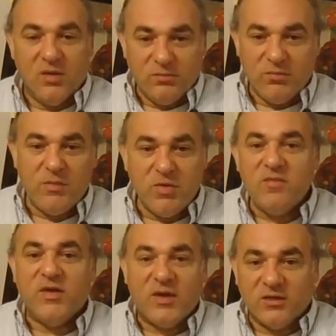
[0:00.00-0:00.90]
be
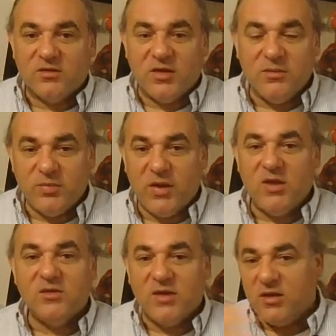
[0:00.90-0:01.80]
moving at the same
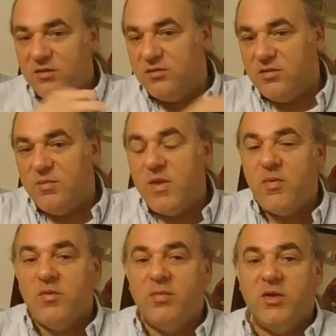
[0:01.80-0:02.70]
pace that the people
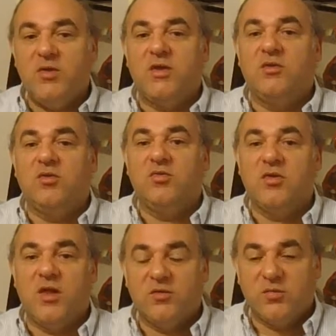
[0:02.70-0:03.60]
who put you in that social
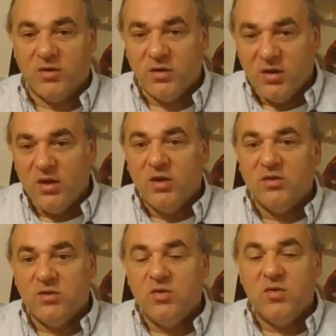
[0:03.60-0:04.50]
class were.
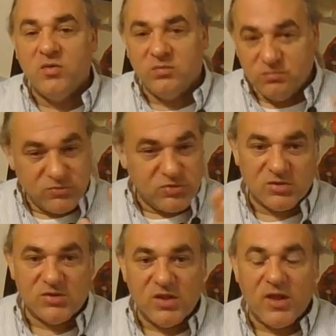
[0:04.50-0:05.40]
To
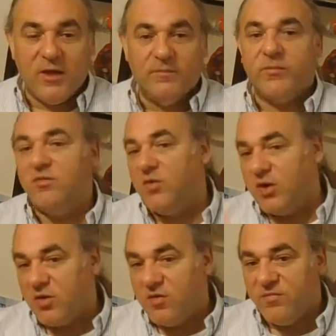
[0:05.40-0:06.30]
just stay. If you want
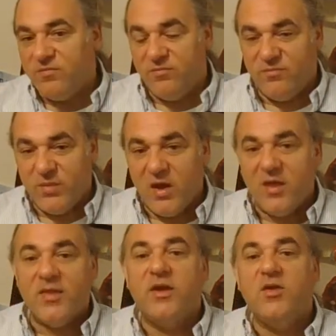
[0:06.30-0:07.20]
to go
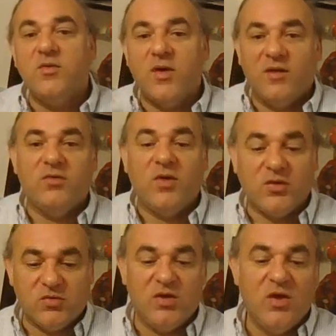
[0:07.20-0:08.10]
beyond that, you have to
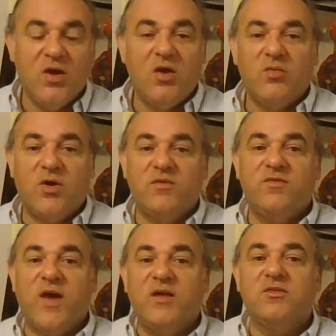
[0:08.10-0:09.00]
actually run
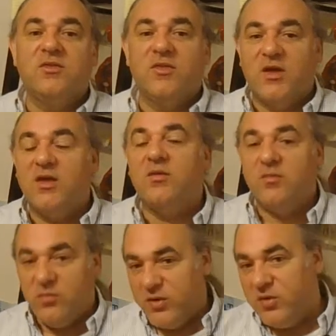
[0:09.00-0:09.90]
faster than
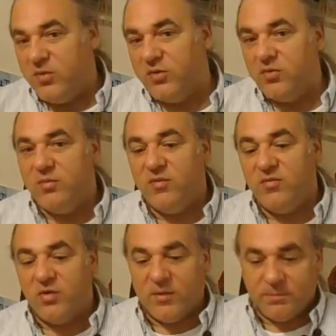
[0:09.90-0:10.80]
what you were doing before.